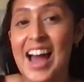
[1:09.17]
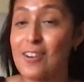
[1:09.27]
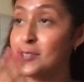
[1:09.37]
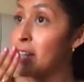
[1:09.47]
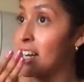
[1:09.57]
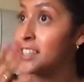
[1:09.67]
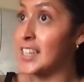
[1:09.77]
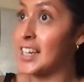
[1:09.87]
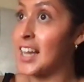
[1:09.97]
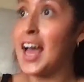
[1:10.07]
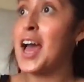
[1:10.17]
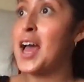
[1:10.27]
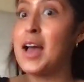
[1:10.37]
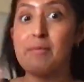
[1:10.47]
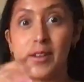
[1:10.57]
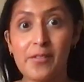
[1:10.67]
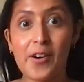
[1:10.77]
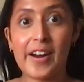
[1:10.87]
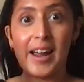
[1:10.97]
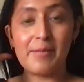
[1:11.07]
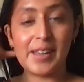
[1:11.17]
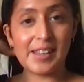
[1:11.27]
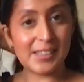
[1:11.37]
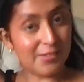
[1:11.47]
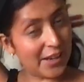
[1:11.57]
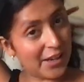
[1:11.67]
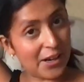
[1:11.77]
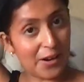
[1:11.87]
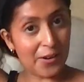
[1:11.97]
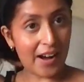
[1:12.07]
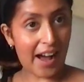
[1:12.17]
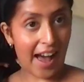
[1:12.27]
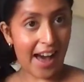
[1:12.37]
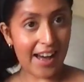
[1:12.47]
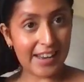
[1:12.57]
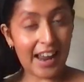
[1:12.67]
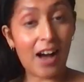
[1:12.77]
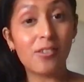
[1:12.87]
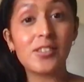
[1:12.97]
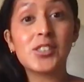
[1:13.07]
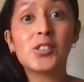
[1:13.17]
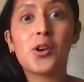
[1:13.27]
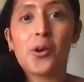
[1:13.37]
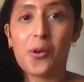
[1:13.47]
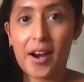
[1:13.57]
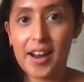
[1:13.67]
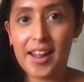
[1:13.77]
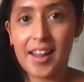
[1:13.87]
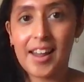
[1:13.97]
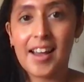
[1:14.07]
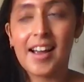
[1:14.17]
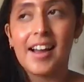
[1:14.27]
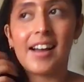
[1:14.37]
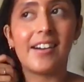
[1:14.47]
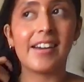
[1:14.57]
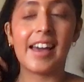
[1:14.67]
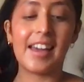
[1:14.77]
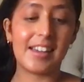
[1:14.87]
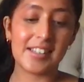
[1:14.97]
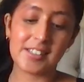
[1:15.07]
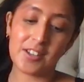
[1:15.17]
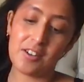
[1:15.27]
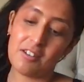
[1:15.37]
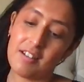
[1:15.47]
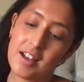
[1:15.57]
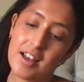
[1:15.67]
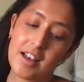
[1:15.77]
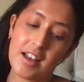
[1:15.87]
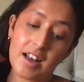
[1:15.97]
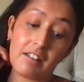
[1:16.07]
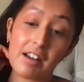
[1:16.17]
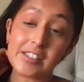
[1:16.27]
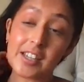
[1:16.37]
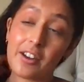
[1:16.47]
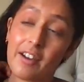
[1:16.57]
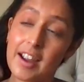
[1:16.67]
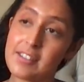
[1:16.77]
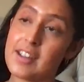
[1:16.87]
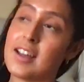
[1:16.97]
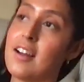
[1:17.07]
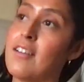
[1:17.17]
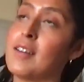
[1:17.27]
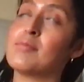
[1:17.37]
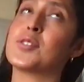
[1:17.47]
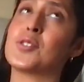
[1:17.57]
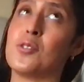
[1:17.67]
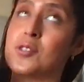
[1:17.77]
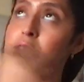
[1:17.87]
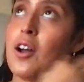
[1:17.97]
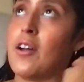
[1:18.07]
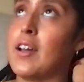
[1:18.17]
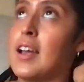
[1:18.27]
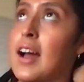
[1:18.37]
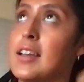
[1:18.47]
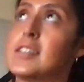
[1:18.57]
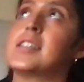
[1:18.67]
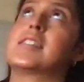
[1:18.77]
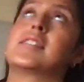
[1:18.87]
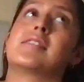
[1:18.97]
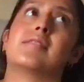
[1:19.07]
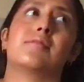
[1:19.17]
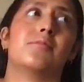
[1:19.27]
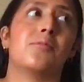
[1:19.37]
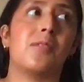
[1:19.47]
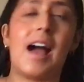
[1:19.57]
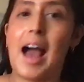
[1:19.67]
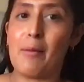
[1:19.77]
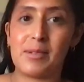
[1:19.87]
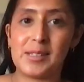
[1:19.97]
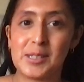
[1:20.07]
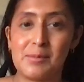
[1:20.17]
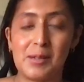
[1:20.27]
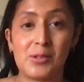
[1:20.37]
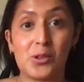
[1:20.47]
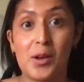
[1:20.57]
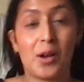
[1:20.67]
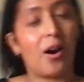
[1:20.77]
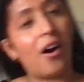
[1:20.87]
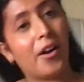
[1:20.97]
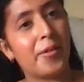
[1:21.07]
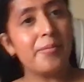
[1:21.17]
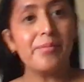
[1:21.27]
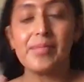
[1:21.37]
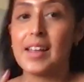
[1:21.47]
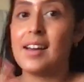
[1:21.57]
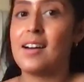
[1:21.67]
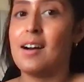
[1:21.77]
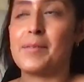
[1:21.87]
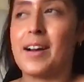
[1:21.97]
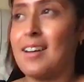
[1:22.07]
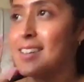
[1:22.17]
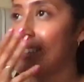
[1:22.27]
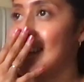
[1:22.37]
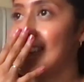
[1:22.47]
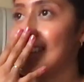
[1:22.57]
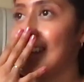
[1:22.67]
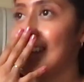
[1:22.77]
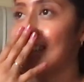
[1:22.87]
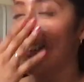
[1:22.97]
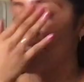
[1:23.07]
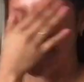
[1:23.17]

I was rehearsing before I made this video and I was crying. Okay, so if I start crying right now, I'm so sorry. I just, what happened to me, what's going on. Oh my gosh, not tears, not the